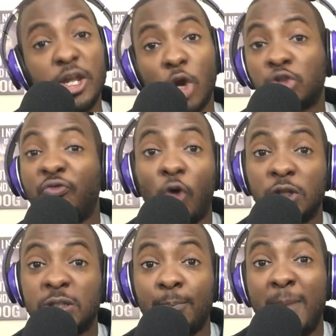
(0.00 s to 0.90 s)
and you're
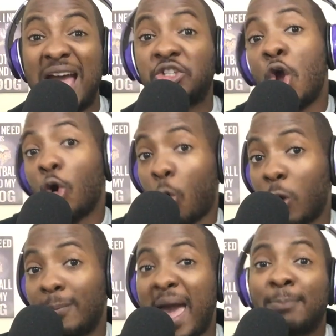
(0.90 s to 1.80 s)
forced to match
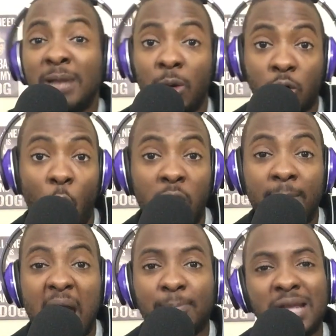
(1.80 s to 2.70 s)
quarterback play with
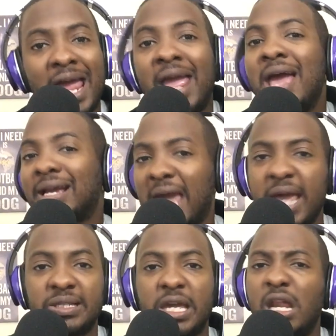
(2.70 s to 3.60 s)
quarterback play,
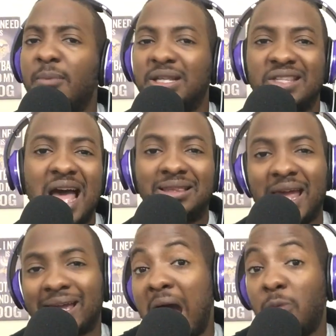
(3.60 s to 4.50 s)
Case Keenum is not
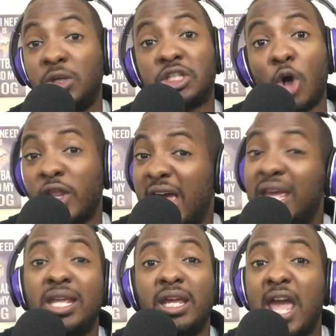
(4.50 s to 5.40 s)
that guy. We saw
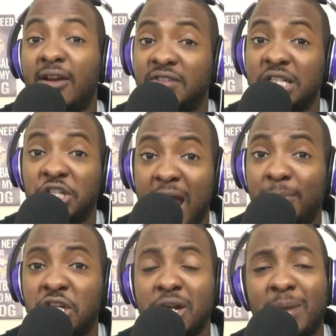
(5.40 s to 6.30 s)
that in the NFC
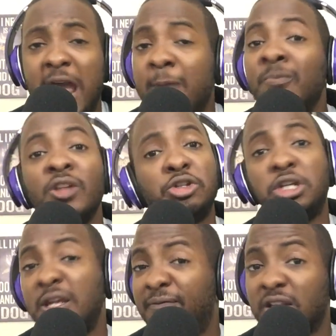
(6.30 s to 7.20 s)
Championship game.
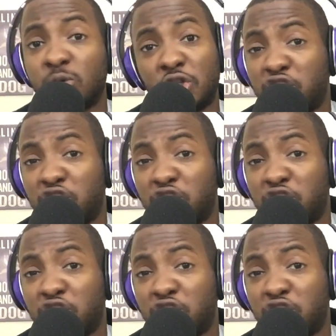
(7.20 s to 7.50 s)
The defense